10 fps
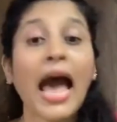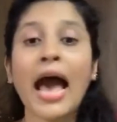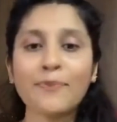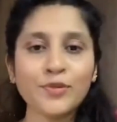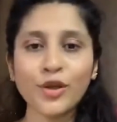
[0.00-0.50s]

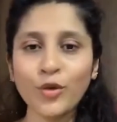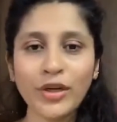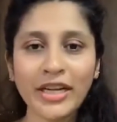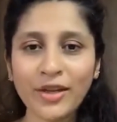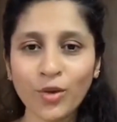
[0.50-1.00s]

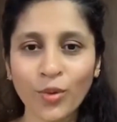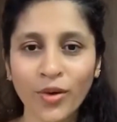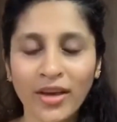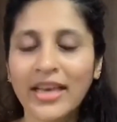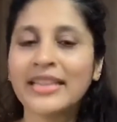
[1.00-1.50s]
Absolutely no.
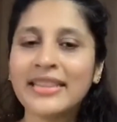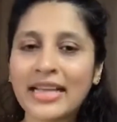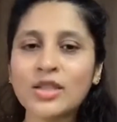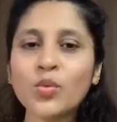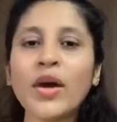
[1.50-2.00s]

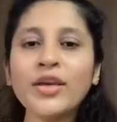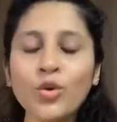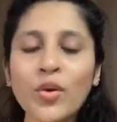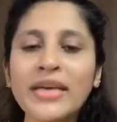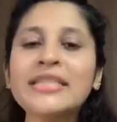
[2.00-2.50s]
That's why
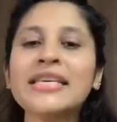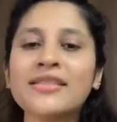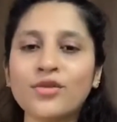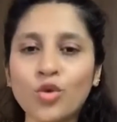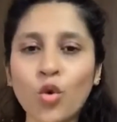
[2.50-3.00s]
US
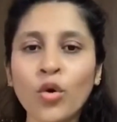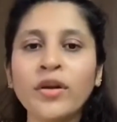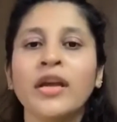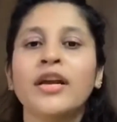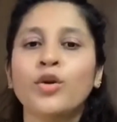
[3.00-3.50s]
is known